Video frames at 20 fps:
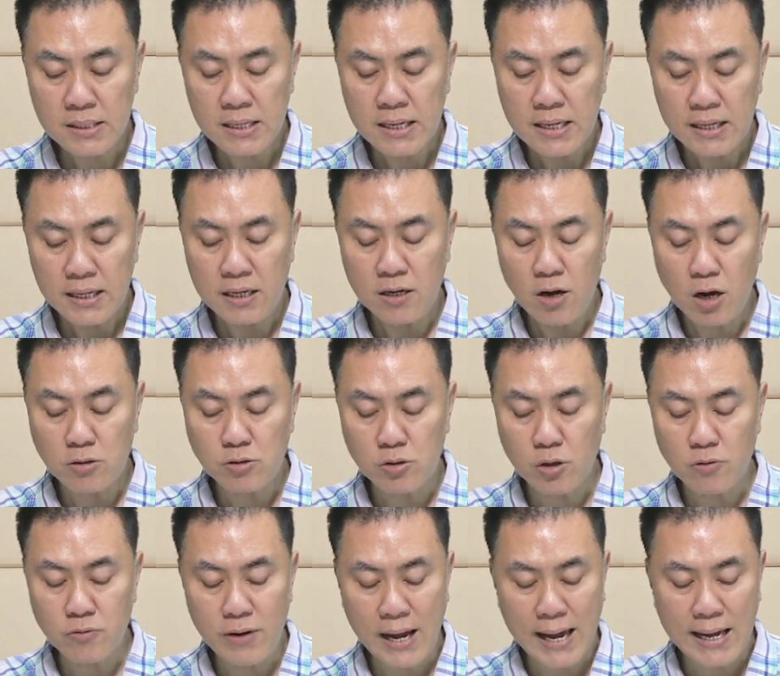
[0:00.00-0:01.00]
It also
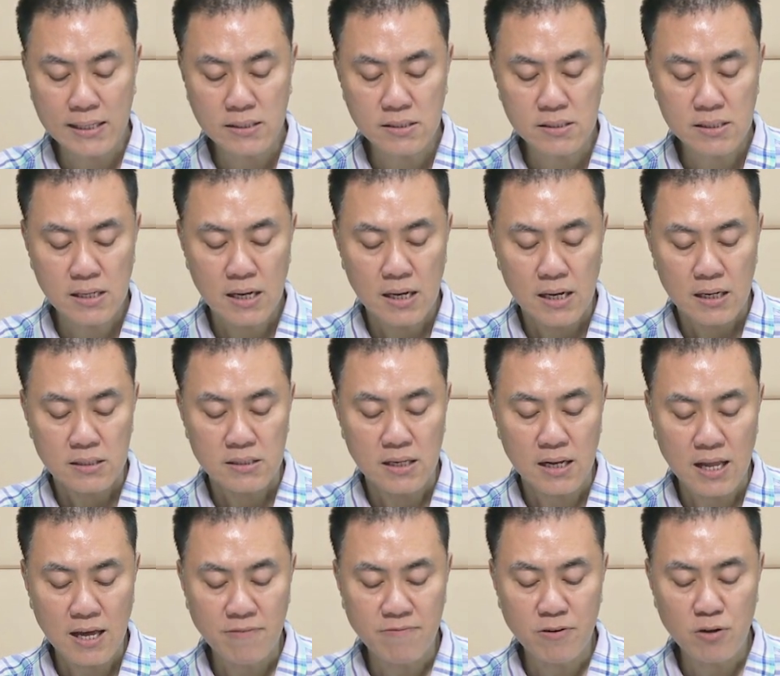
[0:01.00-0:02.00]
rates the
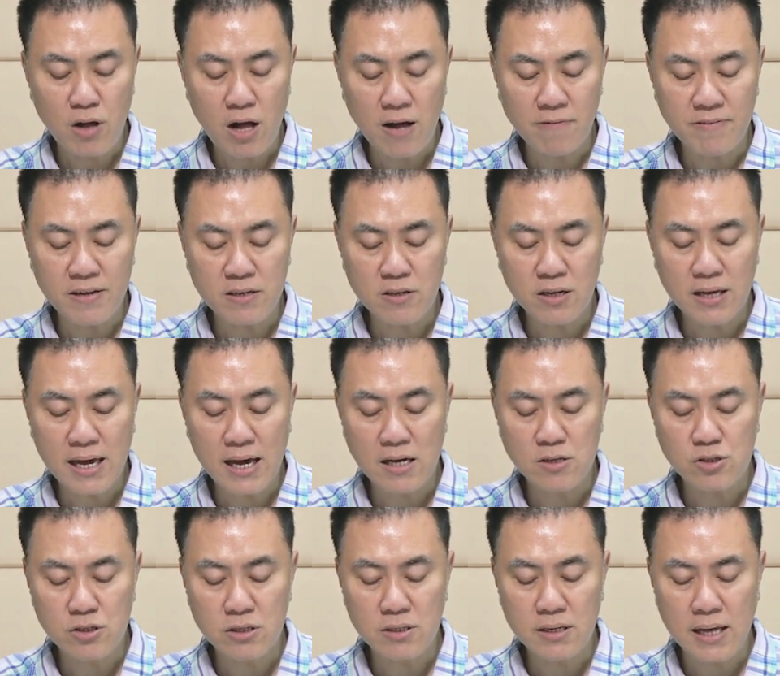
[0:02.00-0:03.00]
level of
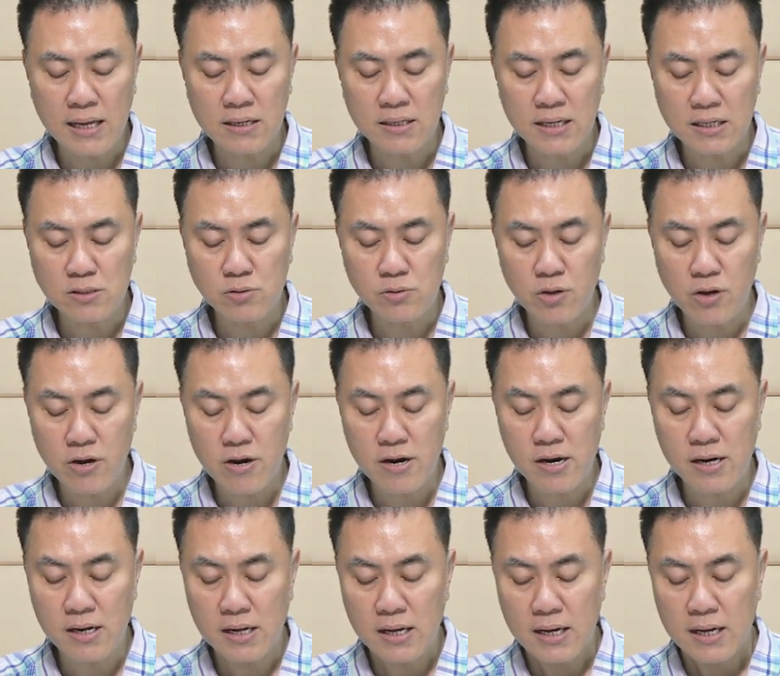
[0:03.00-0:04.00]
education, and this
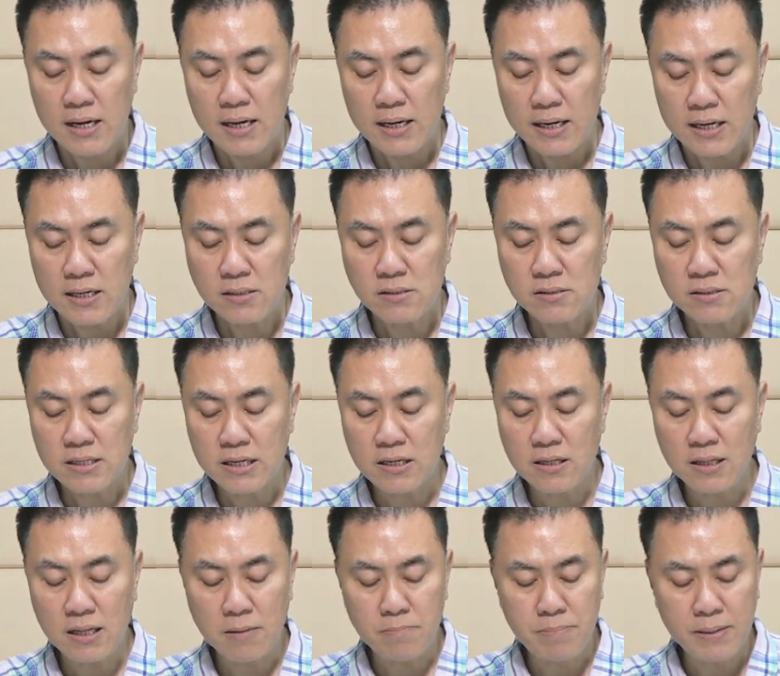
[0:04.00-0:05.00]
year is
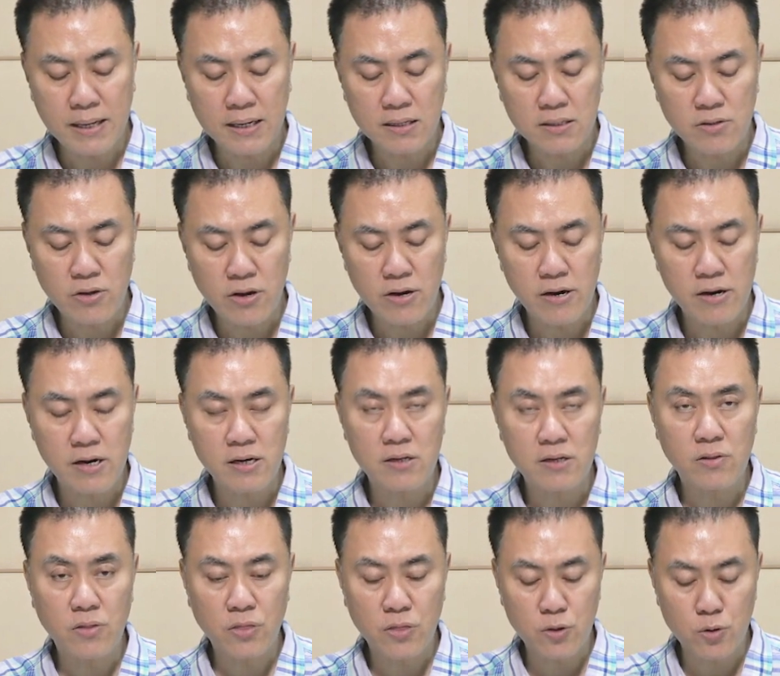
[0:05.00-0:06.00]
still a big year
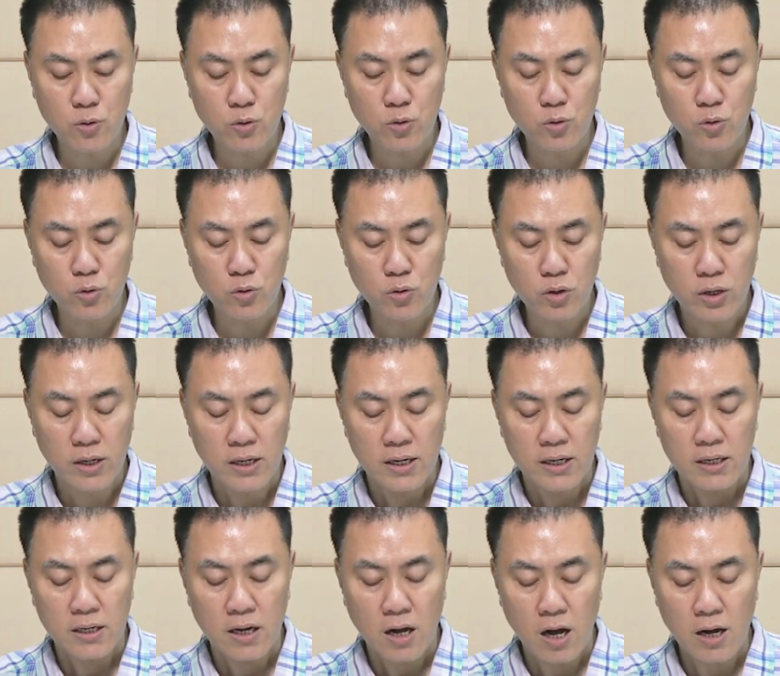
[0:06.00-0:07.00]
through
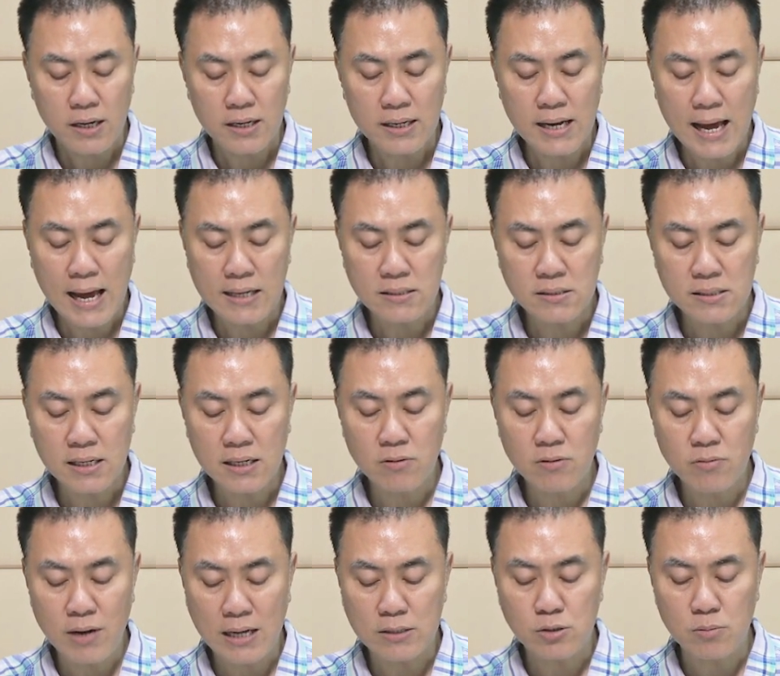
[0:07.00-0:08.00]
organizing
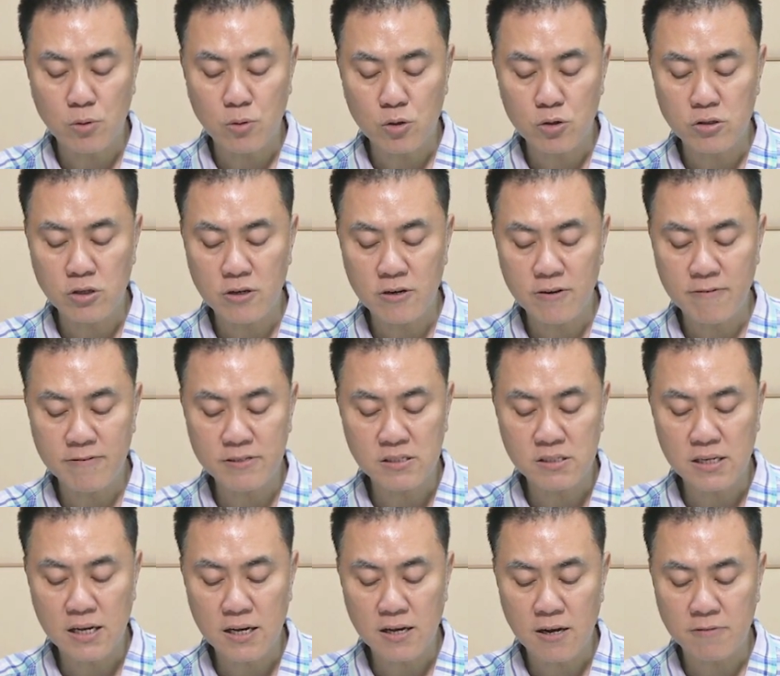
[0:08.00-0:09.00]
Rajamongkol
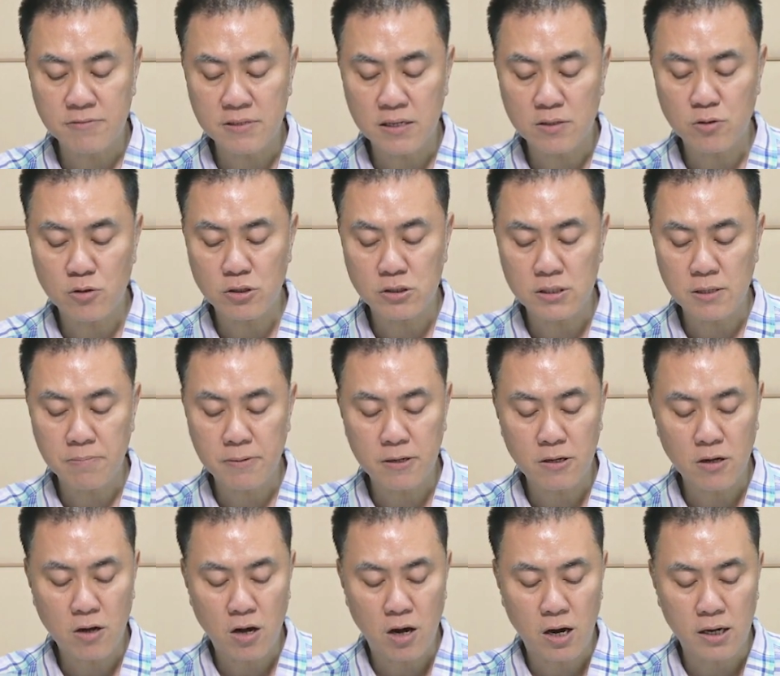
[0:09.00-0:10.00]
University of Technology
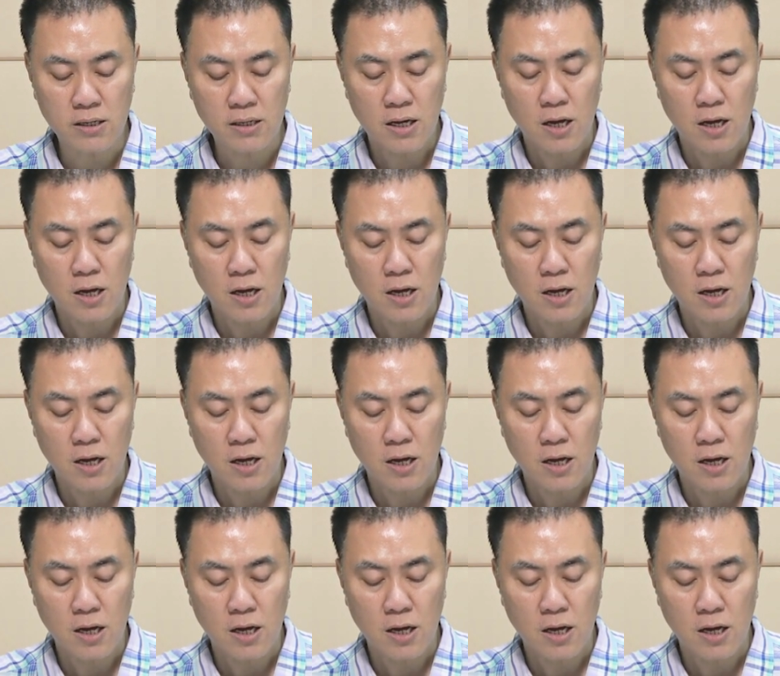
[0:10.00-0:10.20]
Pranakorn